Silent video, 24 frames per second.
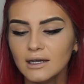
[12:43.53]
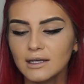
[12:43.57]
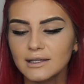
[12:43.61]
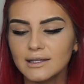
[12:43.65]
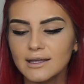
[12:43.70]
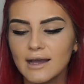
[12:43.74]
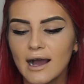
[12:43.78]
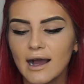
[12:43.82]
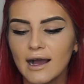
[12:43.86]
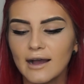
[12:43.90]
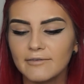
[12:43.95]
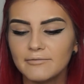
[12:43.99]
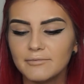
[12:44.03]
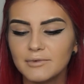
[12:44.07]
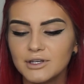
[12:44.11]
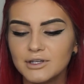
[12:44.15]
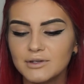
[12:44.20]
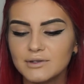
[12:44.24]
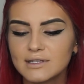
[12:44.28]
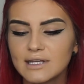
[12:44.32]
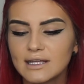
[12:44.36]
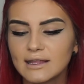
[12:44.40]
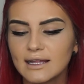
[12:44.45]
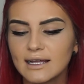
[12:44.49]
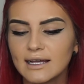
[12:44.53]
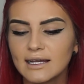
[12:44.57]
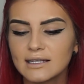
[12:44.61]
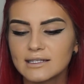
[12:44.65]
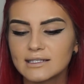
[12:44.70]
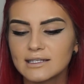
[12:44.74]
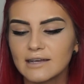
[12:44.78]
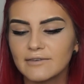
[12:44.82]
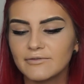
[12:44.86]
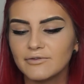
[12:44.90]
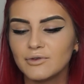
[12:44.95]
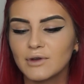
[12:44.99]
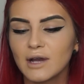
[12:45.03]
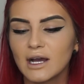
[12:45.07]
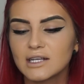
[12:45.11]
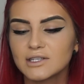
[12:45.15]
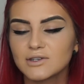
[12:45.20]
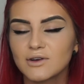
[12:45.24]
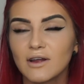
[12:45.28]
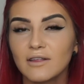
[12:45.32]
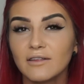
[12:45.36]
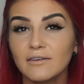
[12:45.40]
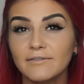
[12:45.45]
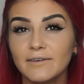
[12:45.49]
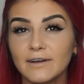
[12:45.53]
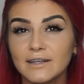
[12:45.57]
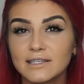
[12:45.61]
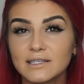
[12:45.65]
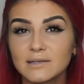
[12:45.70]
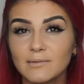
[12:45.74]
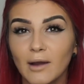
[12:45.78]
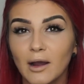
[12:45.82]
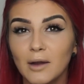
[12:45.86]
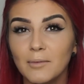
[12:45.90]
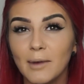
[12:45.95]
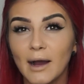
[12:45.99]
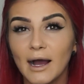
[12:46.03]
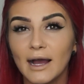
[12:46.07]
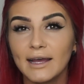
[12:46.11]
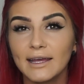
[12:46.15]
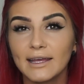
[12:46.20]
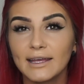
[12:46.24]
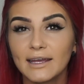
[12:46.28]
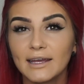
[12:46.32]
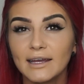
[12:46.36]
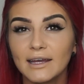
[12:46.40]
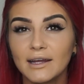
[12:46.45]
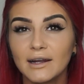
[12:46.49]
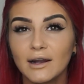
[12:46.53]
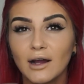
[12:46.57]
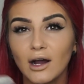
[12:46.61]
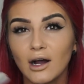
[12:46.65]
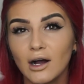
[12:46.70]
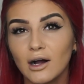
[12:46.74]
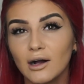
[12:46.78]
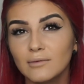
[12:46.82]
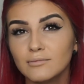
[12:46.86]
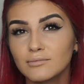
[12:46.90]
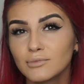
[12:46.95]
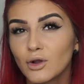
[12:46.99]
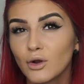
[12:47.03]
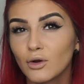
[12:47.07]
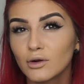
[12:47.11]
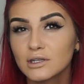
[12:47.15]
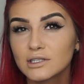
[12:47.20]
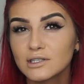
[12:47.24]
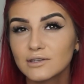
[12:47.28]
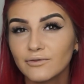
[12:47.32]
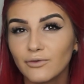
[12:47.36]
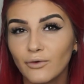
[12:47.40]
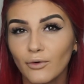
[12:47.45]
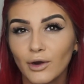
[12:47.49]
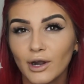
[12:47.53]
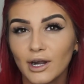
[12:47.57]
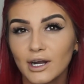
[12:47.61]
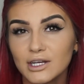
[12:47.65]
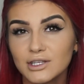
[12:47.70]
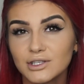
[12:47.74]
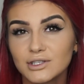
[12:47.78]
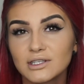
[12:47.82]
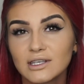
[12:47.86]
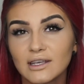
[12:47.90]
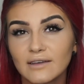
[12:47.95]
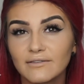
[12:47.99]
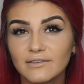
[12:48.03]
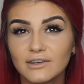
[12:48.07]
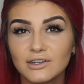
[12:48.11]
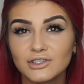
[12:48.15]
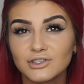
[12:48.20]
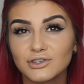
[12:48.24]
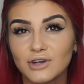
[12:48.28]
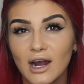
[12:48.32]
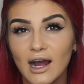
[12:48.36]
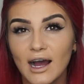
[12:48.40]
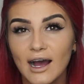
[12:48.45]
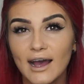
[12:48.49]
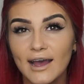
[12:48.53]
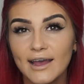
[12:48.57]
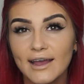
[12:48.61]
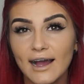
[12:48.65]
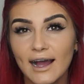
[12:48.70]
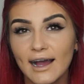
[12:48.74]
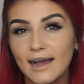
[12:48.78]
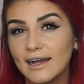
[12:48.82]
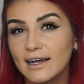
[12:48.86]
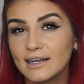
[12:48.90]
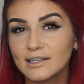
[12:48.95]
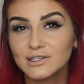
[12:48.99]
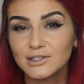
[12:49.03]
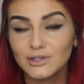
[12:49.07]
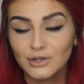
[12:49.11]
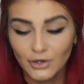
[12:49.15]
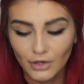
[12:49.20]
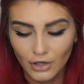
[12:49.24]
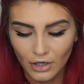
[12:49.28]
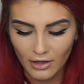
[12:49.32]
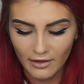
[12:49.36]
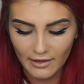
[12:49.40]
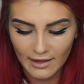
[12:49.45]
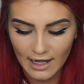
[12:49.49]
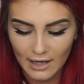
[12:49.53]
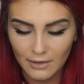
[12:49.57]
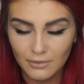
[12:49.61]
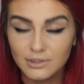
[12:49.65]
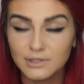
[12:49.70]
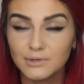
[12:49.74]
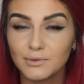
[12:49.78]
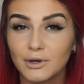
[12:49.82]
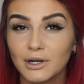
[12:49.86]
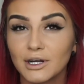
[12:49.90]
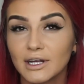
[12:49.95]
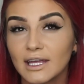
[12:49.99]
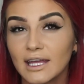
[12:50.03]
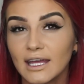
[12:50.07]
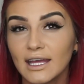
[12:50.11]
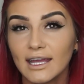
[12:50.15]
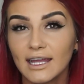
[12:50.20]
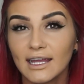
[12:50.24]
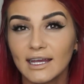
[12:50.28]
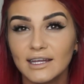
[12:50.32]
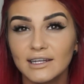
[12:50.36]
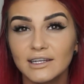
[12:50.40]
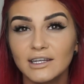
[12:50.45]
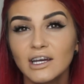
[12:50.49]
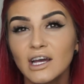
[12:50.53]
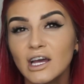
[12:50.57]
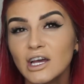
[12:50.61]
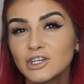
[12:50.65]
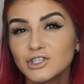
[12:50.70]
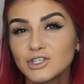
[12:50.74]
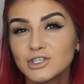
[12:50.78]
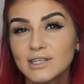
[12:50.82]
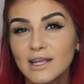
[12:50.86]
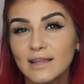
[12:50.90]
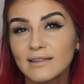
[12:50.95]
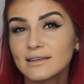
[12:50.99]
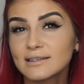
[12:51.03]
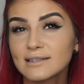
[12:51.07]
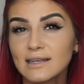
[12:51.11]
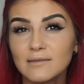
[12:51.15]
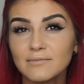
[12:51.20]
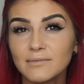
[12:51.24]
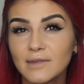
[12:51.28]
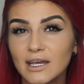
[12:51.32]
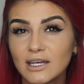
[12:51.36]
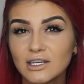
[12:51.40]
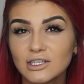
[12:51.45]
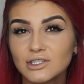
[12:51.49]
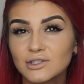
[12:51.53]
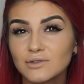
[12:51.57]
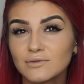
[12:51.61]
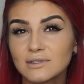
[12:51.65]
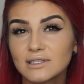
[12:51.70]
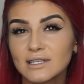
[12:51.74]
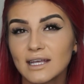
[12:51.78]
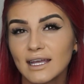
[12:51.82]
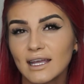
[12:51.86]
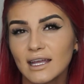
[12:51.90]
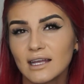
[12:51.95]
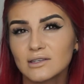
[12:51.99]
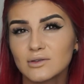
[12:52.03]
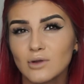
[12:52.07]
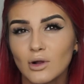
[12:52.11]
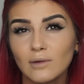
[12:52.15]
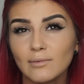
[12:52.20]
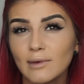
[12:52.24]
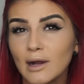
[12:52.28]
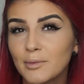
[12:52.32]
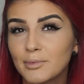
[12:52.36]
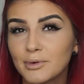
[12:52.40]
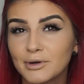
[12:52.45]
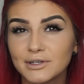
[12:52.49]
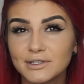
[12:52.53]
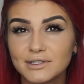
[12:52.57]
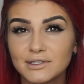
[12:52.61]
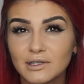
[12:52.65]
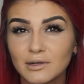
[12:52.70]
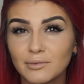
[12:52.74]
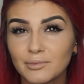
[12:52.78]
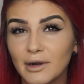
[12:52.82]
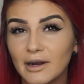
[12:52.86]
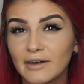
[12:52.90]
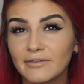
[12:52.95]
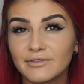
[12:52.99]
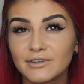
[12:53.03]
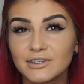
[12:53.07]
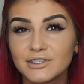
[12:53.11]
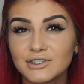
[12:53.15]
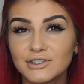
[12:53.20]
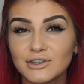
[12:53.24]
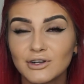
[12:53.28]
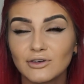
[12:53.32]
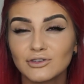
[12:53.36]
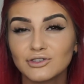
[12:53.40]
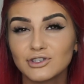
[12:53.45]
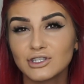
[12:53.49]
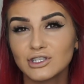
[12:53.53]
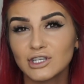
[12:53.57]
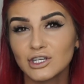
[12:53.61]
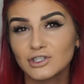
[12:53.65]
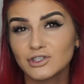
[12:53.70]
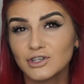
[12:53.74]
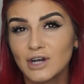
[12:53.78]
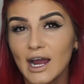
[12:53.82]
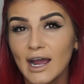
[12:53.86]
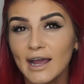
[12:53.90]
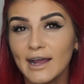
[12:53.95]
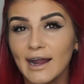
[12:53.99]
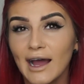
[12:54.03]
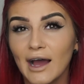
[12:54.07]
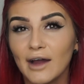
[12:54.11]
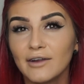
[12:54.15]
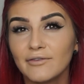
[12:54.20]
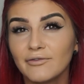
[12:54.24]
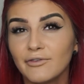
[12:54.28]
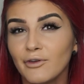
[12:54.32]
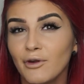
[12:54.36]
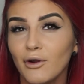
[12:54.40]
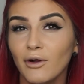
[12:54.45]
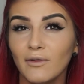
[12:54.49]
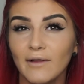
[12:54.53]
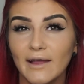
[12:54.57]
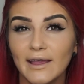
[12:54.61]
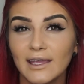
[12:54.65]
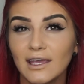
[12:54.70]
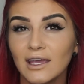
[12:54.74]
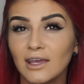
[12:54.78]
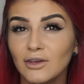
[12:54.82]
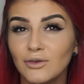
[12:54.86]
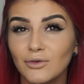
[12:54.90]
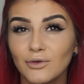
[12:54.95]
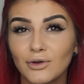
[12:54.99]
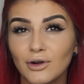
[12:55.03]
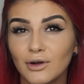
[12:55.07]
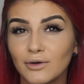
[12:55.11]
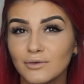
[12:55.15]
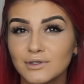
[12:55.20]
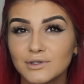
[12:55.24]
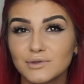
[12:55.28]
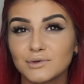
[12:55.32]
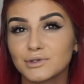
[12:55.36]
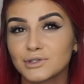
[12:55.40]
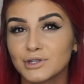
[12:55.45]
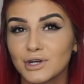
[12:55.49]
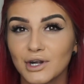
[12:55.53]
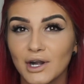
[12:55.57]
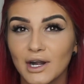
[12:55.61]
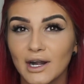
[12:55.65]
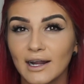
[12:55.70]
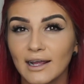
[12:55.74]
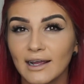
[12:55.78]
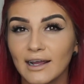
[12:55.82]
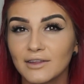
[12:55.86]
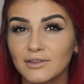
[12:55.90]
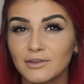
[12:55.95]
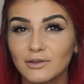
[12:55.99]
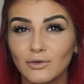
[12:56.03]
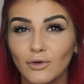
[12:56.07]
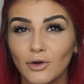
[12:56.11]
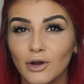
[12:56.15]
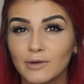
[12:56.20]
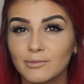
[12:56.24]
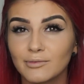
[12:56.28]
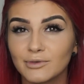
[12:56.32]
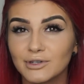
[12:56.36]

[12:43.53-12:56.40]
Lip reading: yeah, I've been using this. If you guys are on the fence about buying it, go to Sephora and just give it a try. I asked the girl that was working, and she said the same thing. She was like, it's all about personal preference. You know, she's like, try it out. If you don't like it, you could always return it and get the Laura